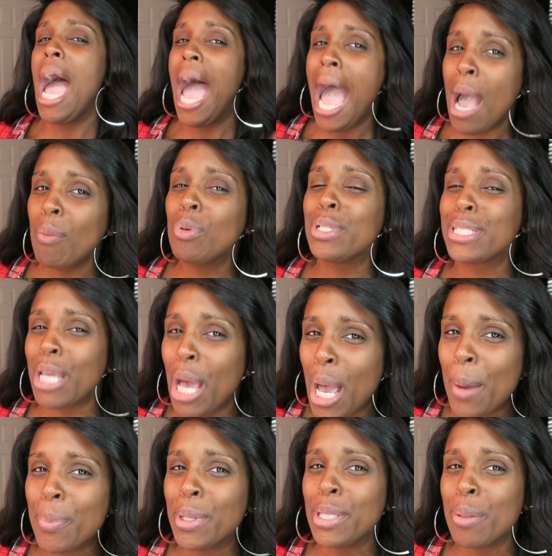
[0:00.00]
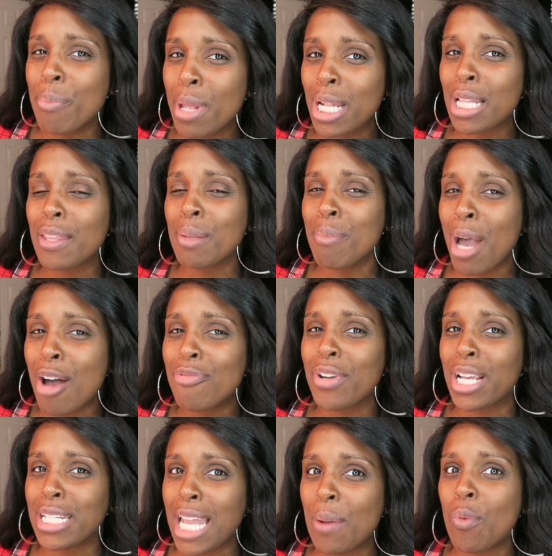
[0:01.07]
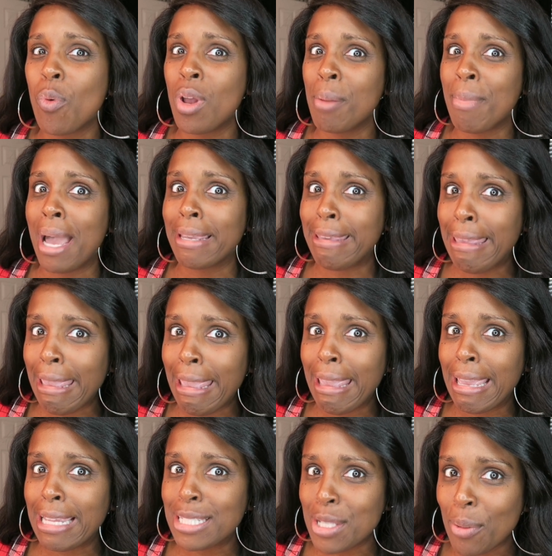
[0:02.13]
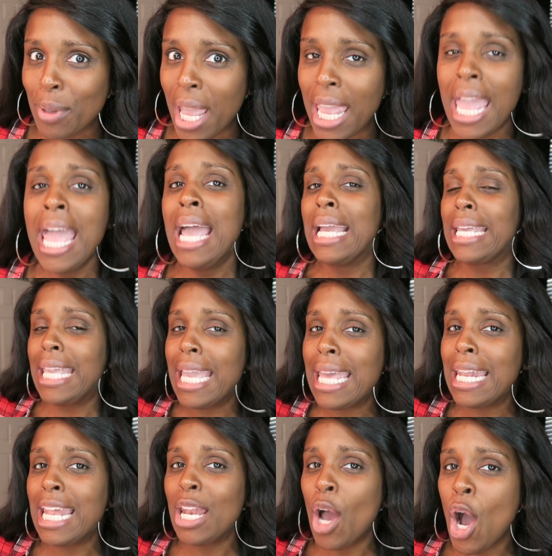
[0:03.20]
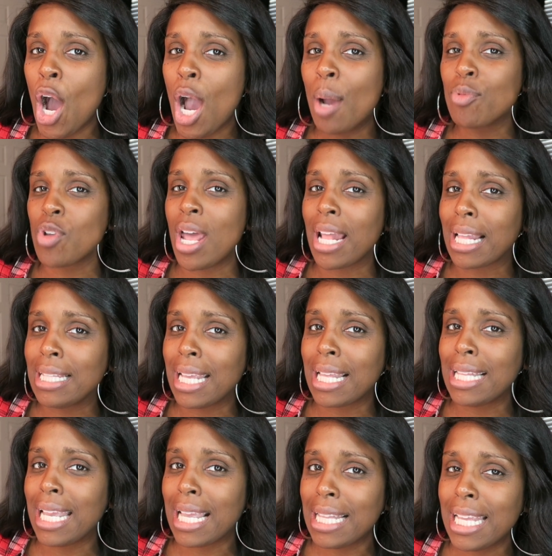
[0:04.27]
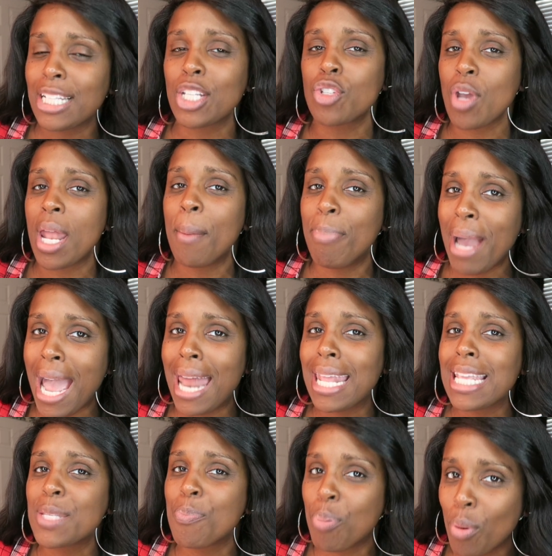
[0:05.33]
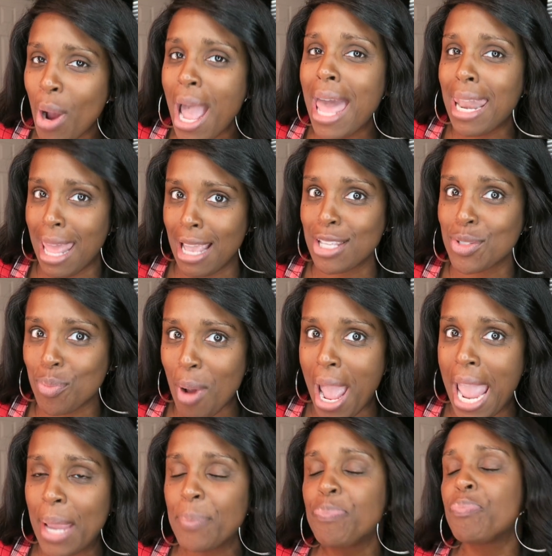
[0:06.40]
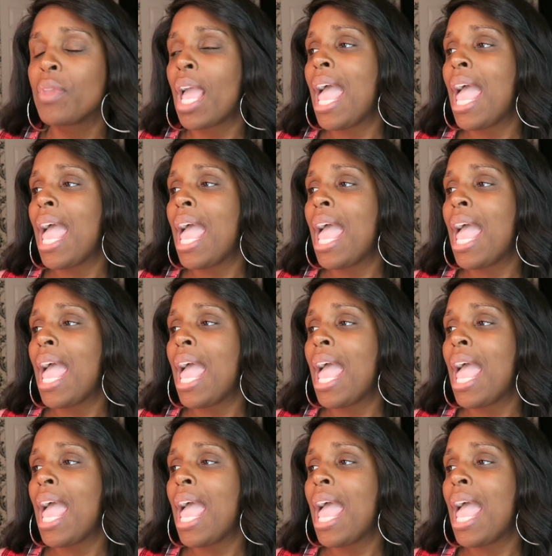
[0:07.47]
I was up in the middle of the motherfucking night with one of my kids, okay? Kid in arm trying to click, click, click to try to buy these products, right?